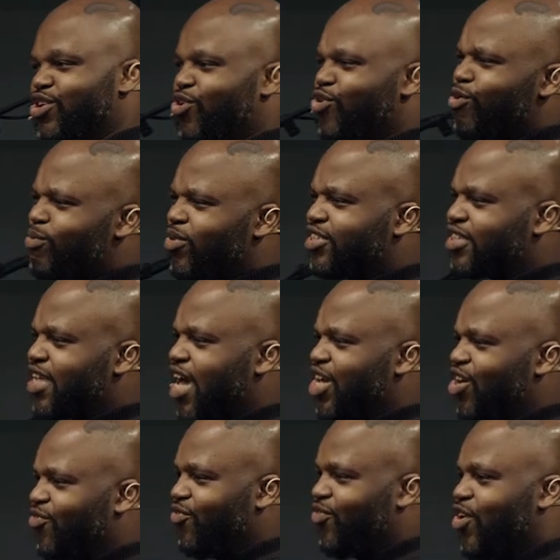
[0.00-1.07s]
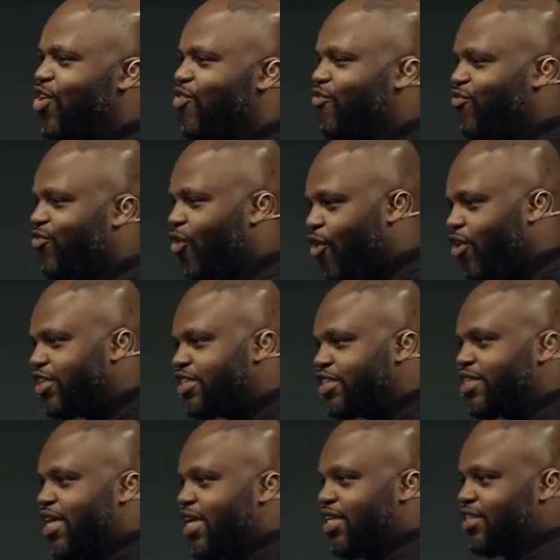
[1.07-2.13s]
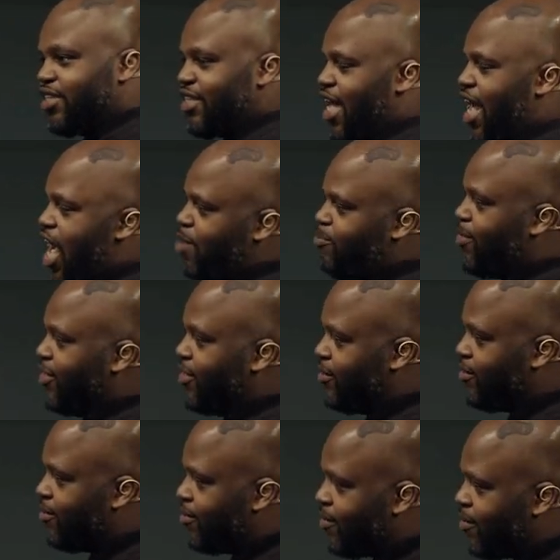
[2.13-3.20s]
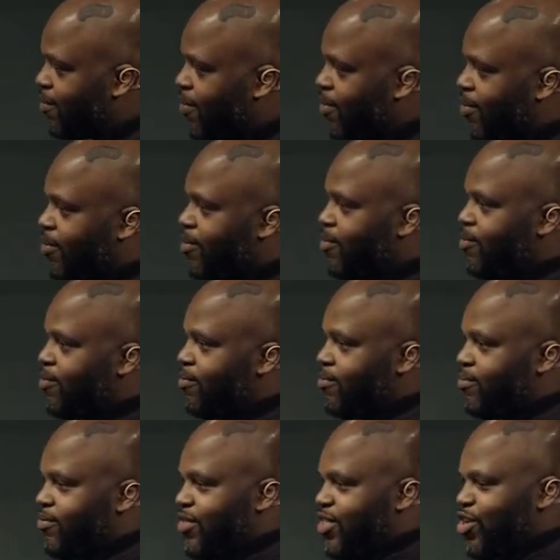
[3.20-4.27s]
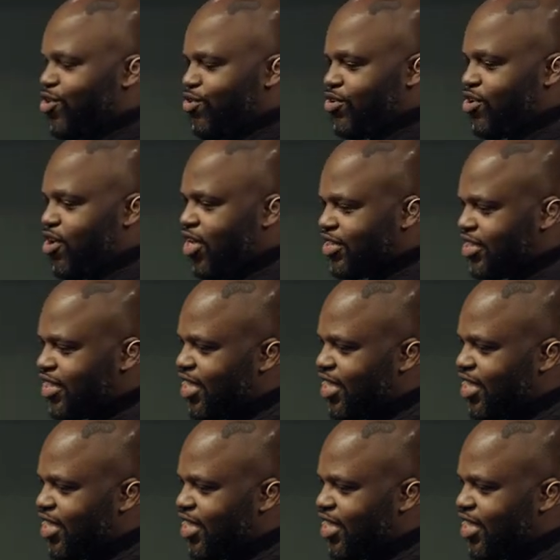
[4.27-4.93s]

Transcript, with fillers: almost kind of force things to happen. You know, God said